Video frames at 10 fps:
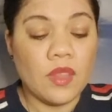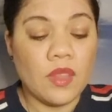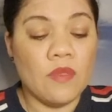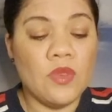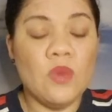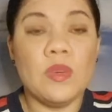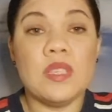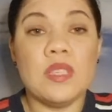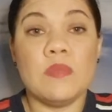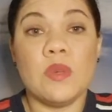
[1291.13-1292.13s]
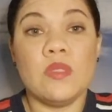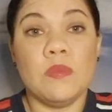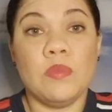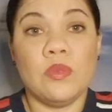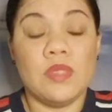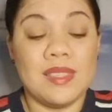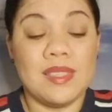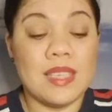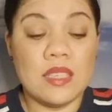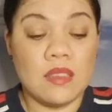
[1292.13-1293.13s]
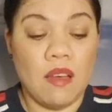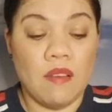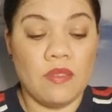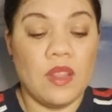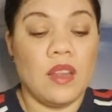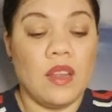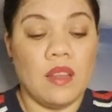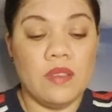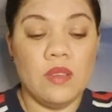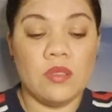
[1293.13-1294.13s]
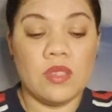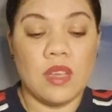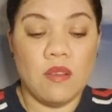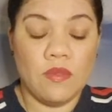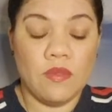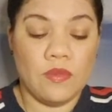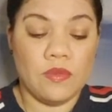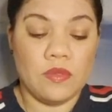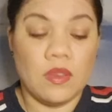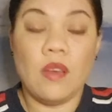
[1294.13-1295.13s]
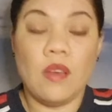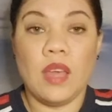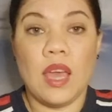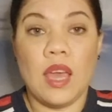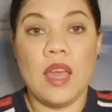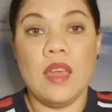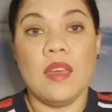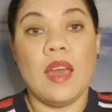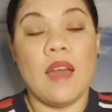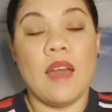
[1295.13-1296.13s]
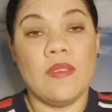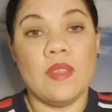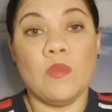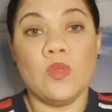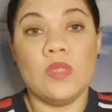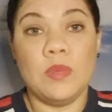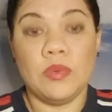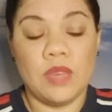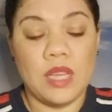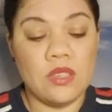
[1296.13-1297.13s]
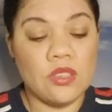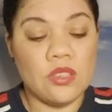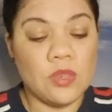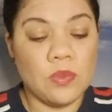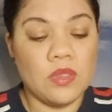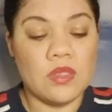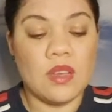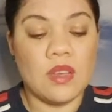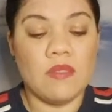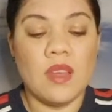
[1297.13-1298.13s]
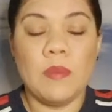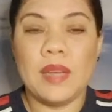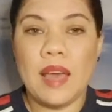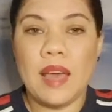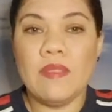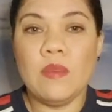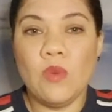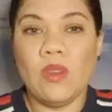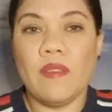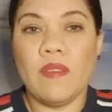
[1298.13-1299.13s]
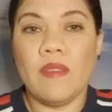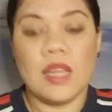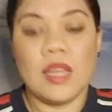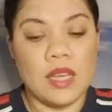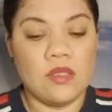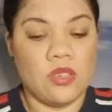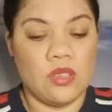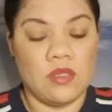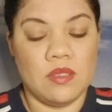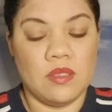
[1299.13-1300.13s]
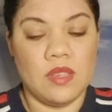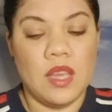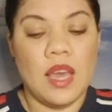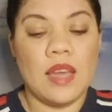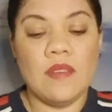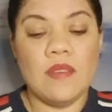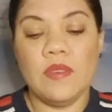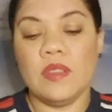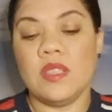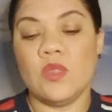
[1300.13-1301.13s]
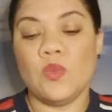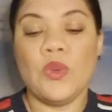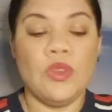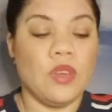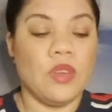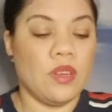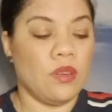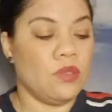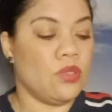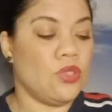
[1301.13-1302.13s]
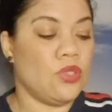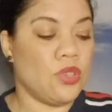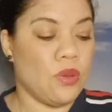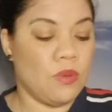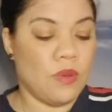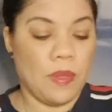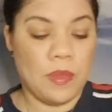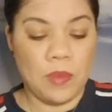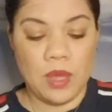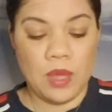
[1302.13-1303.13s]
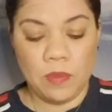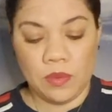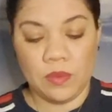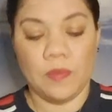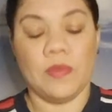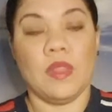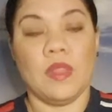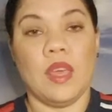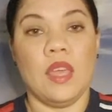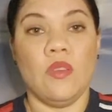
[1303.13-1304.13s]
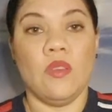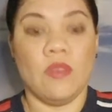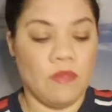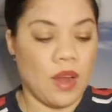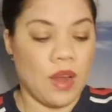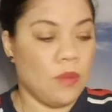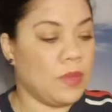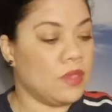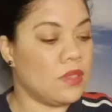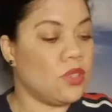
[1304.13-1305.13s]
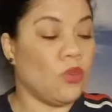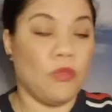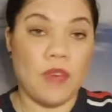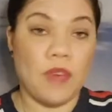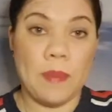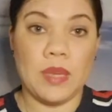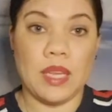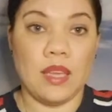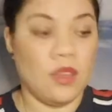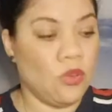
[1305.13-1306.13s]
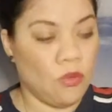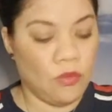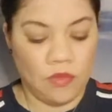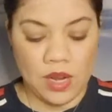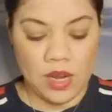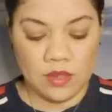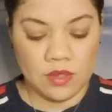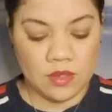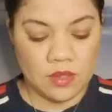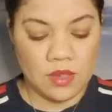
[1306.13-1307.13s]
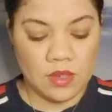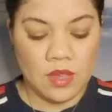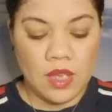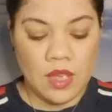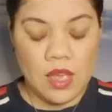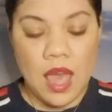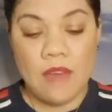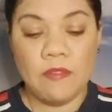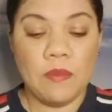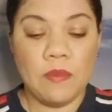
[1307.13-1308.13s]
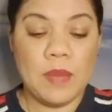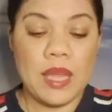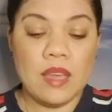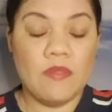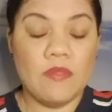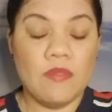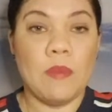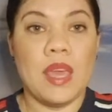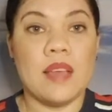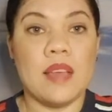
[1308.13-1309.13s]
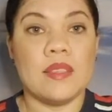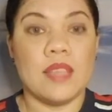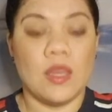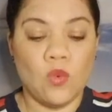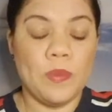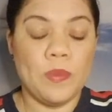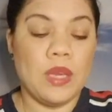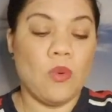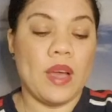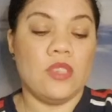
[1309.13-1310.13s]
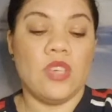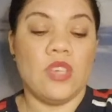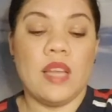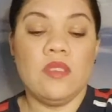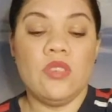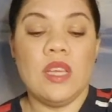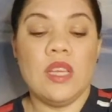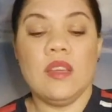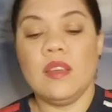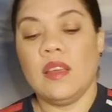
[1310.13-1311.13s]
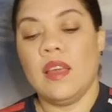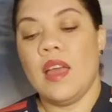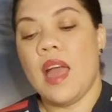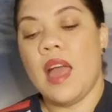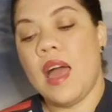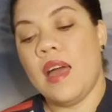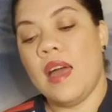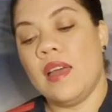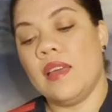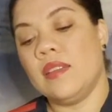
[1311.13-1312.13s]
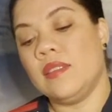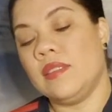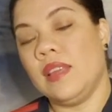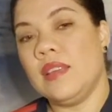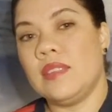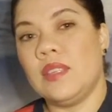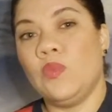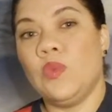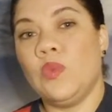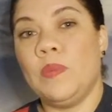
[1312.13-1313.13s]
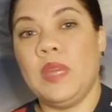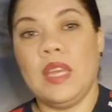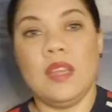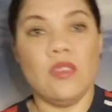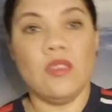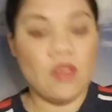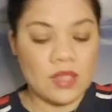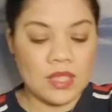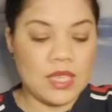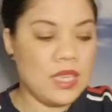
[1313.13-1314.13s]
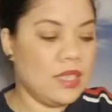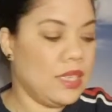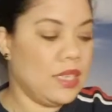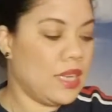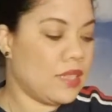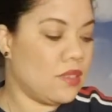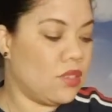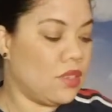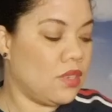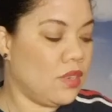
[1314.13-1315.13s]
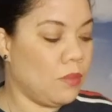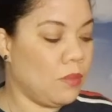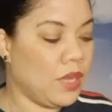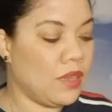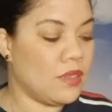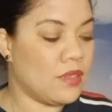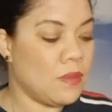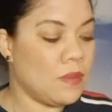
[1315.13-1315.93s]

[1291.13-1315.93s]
for you, what is most important is love, loving yourself. Okay, having that more deeper relationship with yourself, but having more loving connections. And I feel this is what you're going to also show the people in your environment, your family, your friends. And for many of them, yes, it will be quite challenging. And yes, it will be not an easy lesson to learn, because